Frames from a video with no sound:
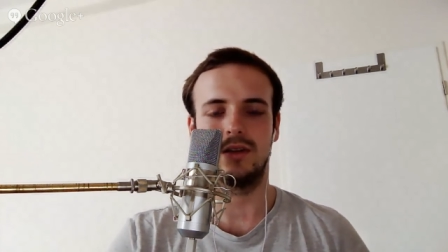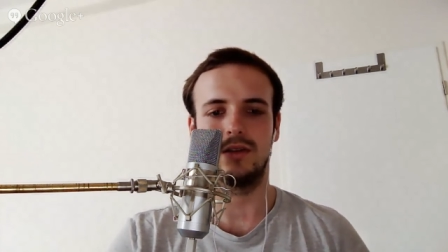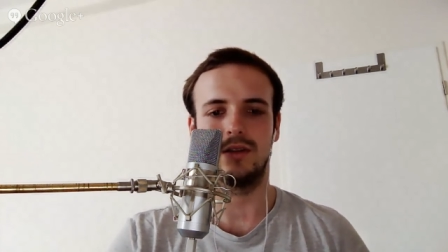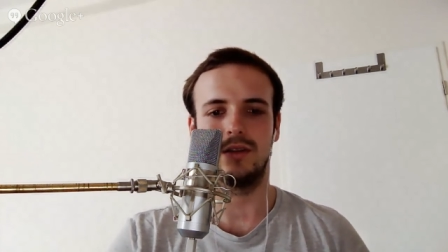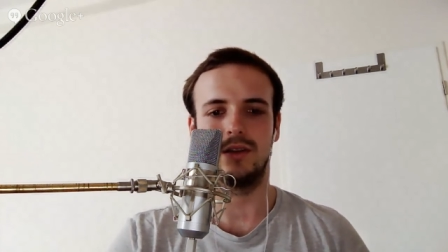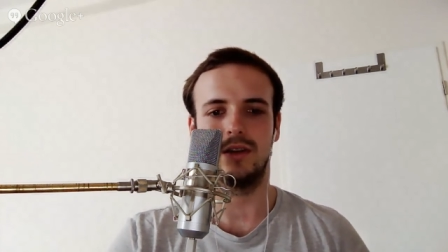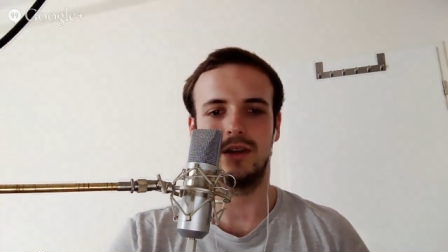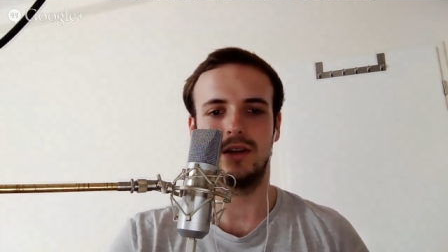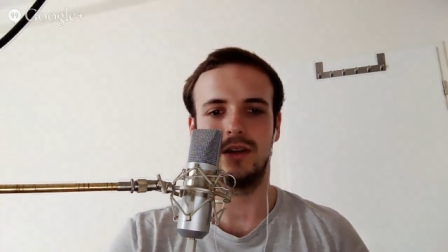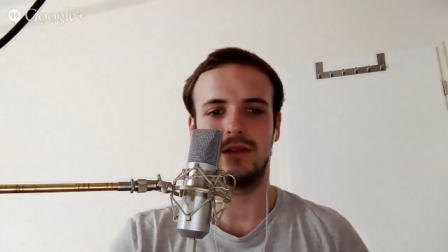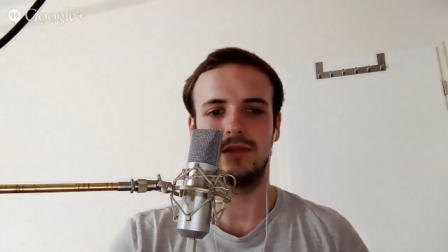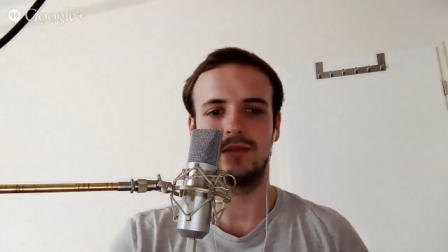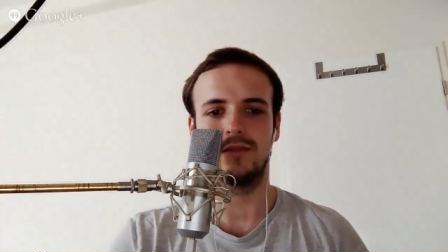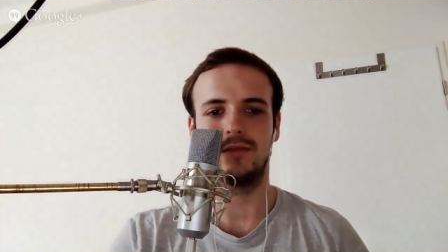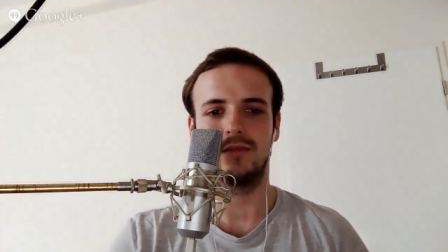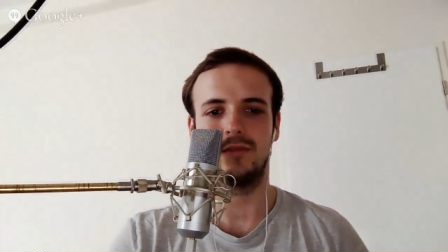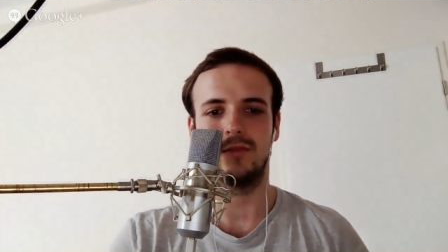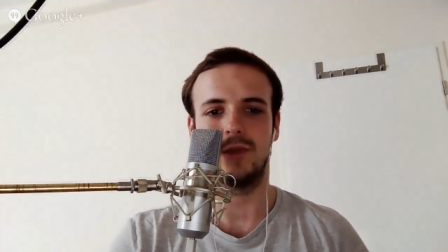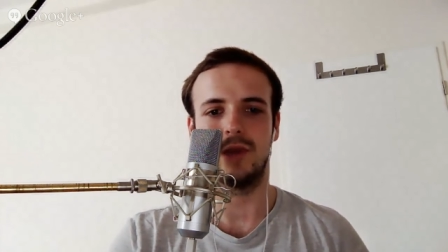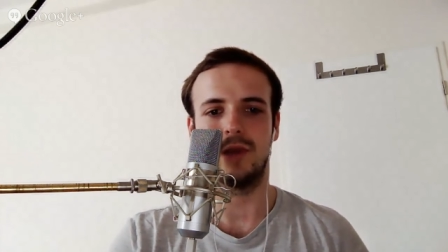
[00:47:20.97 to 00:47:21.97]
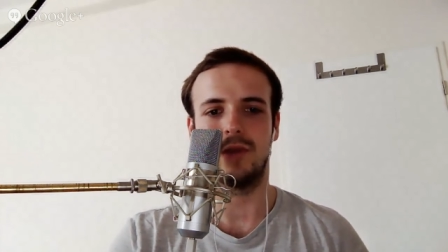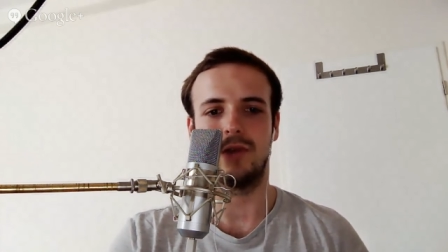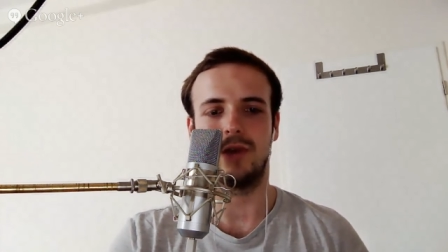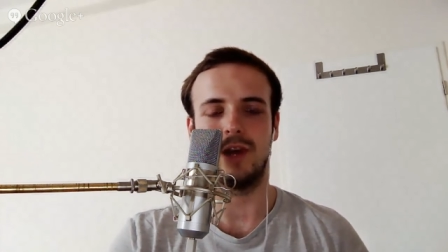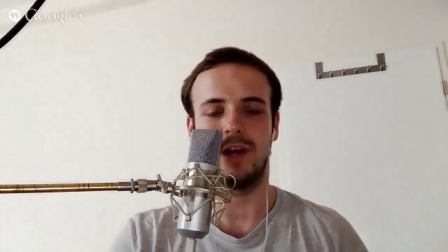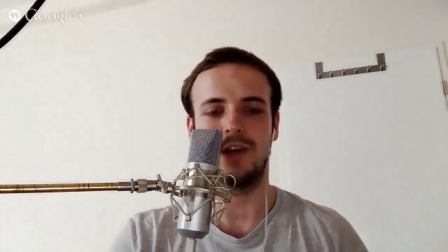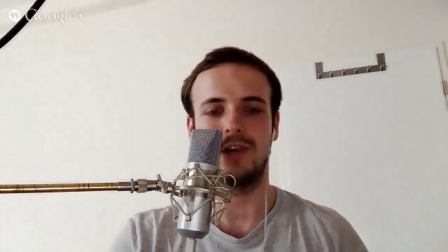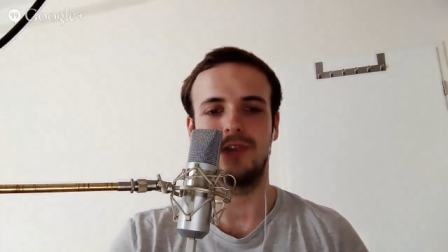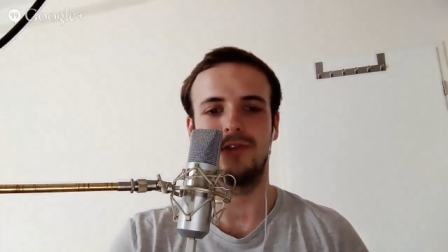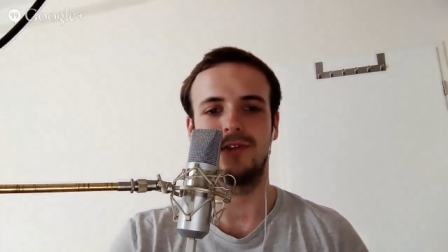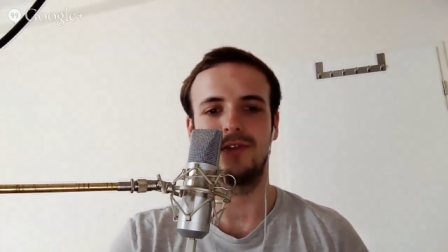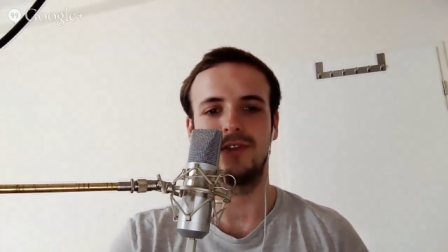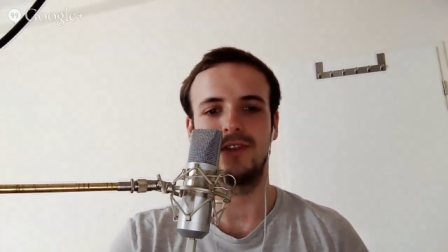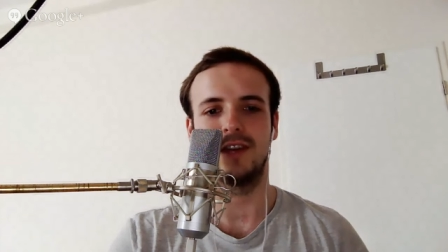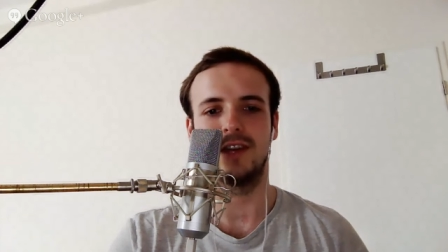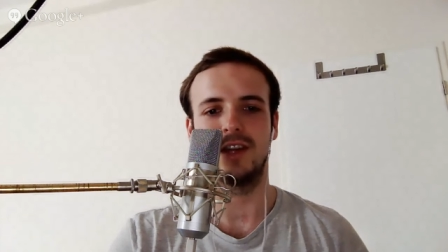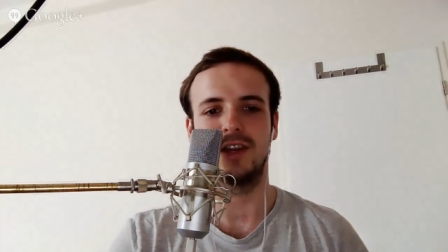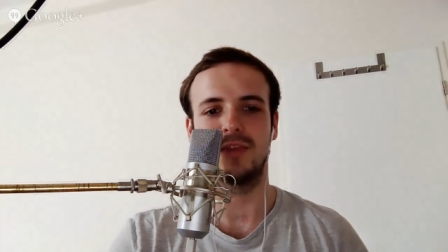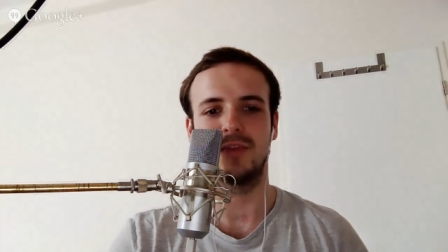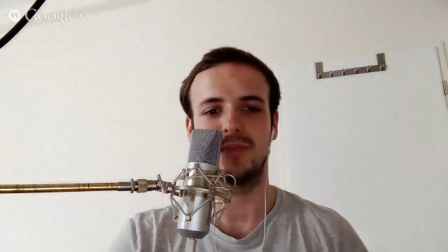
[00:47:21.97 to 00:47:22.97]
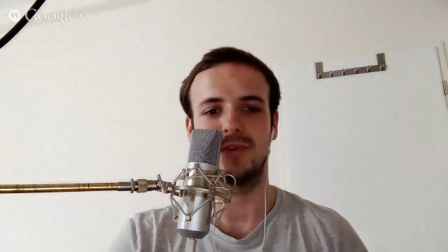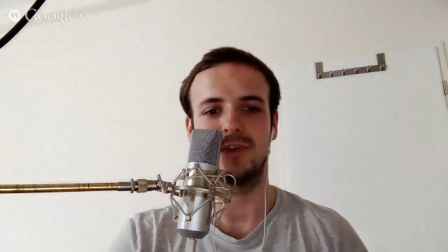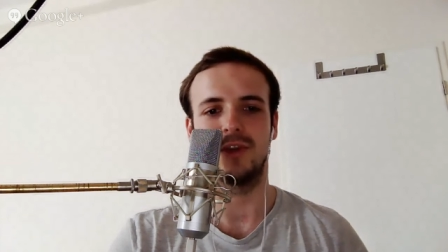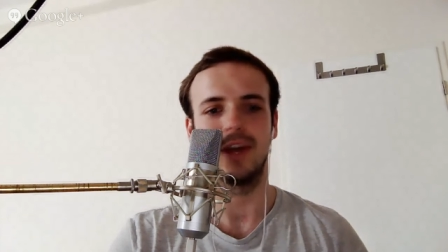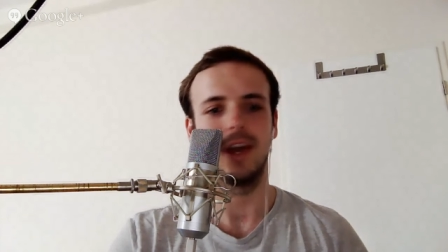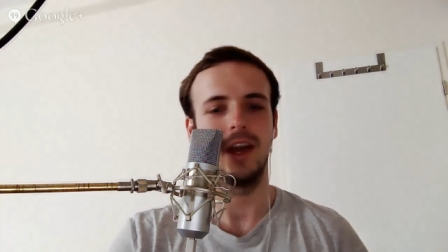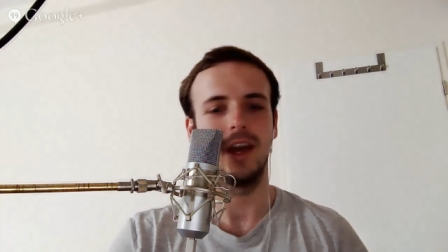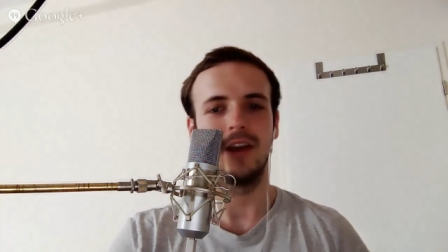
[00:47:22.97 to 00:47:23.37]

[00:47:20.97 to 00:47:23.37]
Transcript: Yeah. Wow. iTunes dashboard.